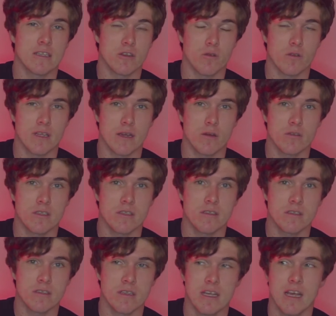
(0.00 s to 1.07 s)

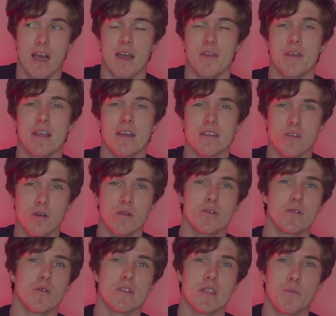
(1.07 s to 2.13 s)
2000s. I think it is
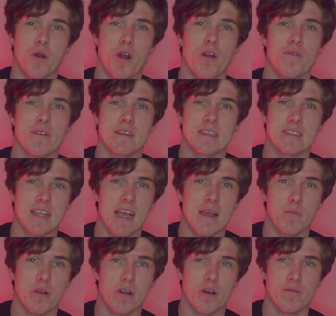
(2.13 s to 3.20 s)
also the perfect
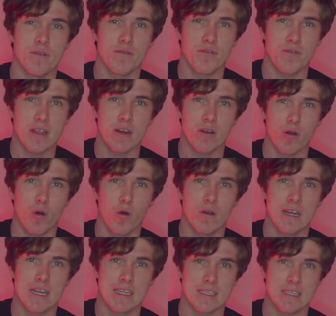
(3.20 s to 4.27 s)
example of a fear
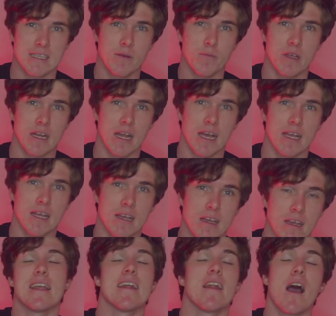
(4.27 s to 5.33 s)
only stimuli
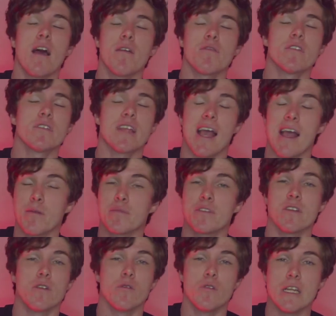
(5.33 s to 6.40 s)
it offers
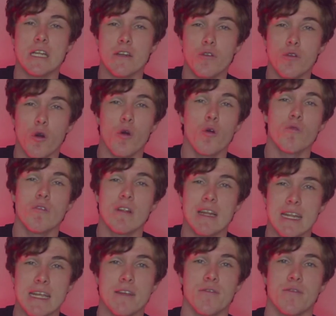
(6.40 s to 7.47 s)
absolutely no
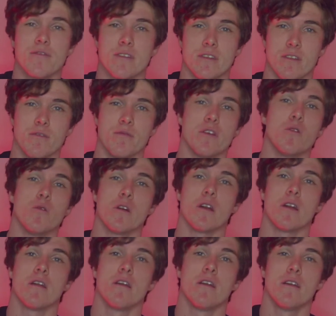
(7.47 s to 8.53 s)
relief to the
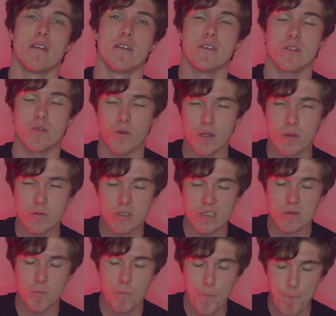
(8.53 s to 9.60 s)
viewer. So you
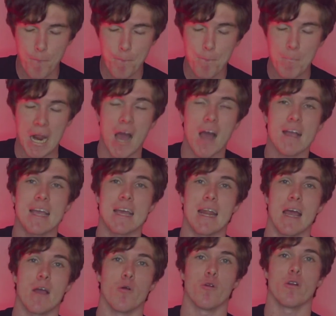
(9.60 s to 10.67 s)
just block it
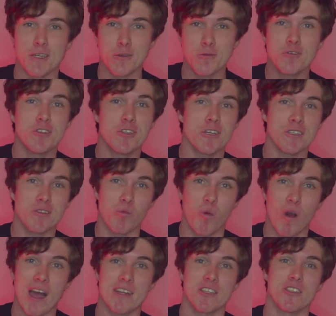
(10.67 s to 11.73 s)
out. You just
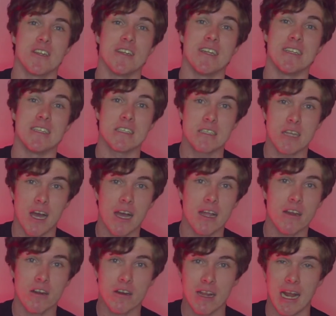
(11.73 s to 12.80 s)
watched an
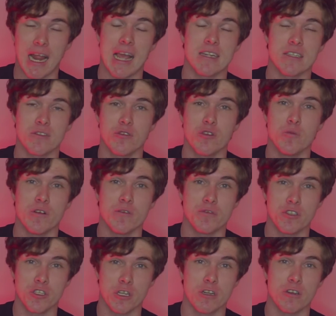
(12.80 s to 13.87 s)
entire classroom of
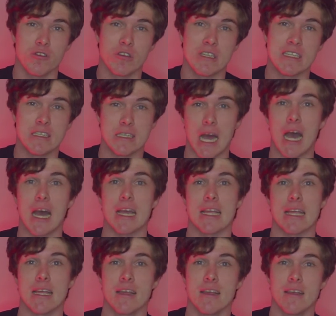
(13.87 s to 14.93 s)
children die,